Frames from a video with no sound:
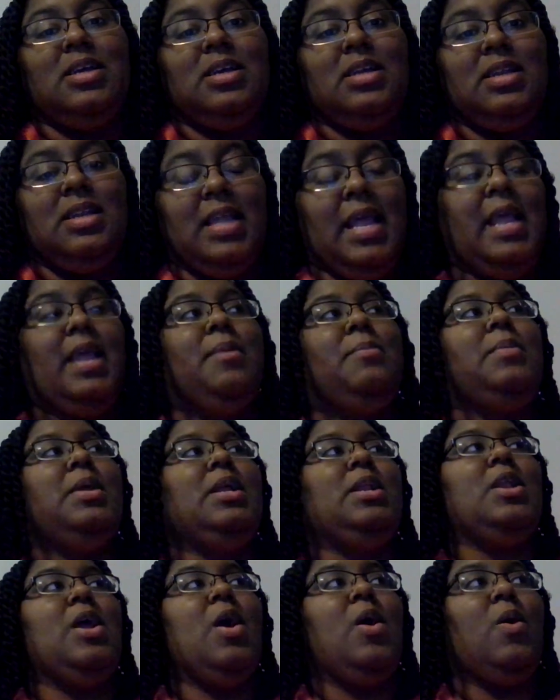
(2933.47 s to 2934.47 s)
letting
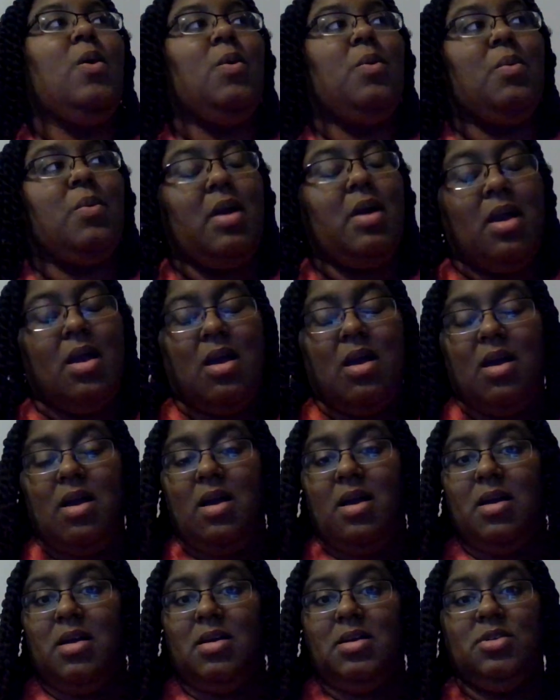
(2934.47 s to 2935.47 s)
me know
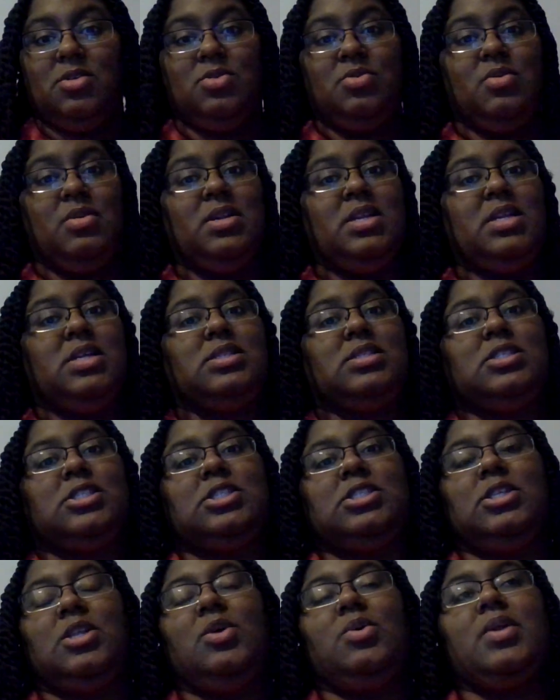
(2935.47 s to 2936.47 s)
you need to
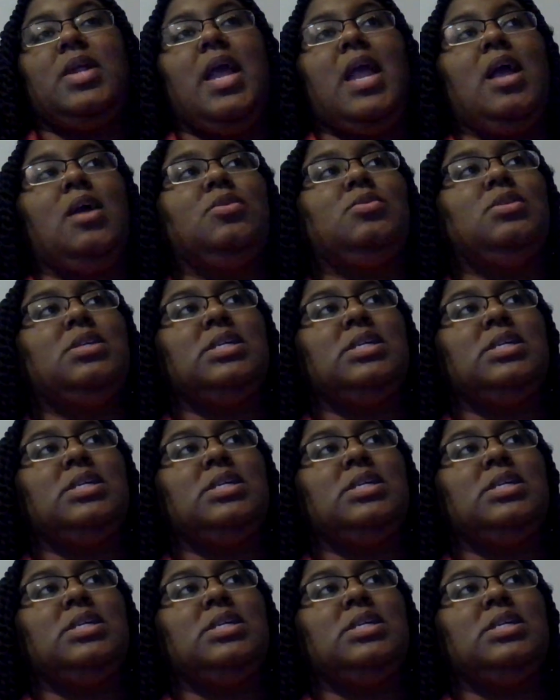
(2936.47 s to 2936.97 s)
slow down,